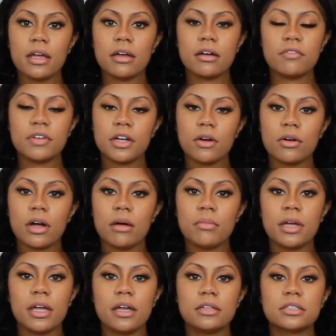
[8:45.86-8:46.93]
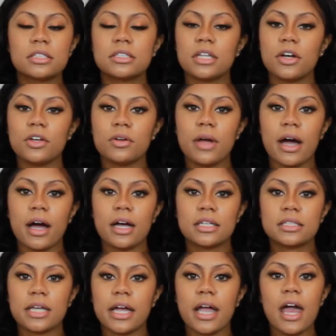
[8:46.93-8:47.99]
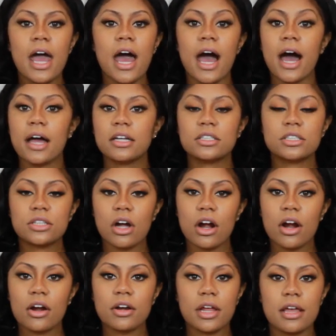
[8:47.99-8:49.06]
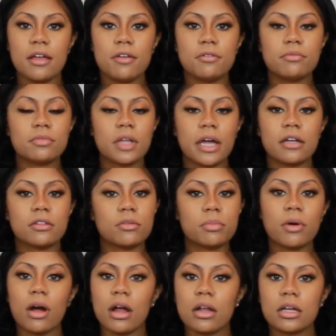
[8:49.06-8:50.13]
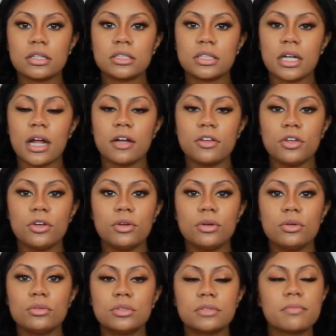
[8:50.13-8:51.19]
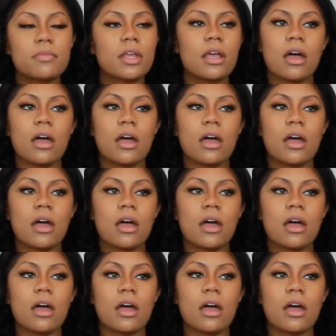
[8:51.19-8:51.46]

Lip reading: video coming to tell you guys like how to start and like the products that I use.